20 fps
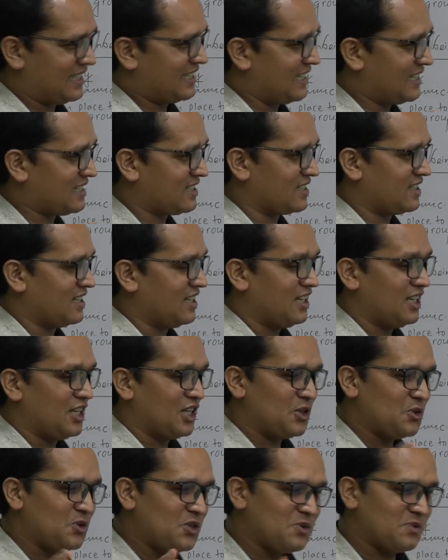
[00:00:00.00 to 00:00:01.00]
yes,
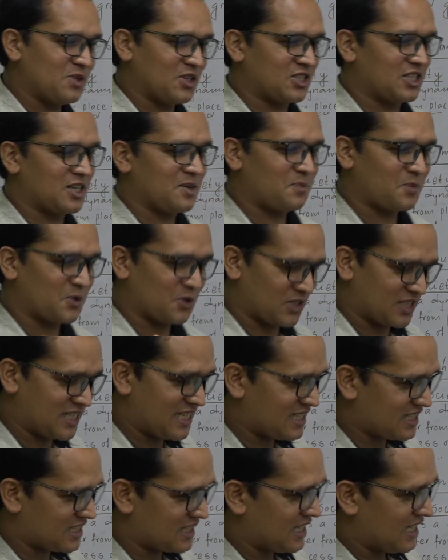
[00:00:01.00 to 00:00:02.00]
universal
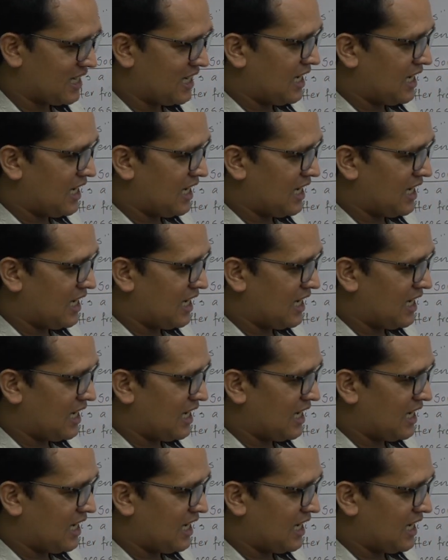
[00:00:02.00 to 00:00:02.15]
process,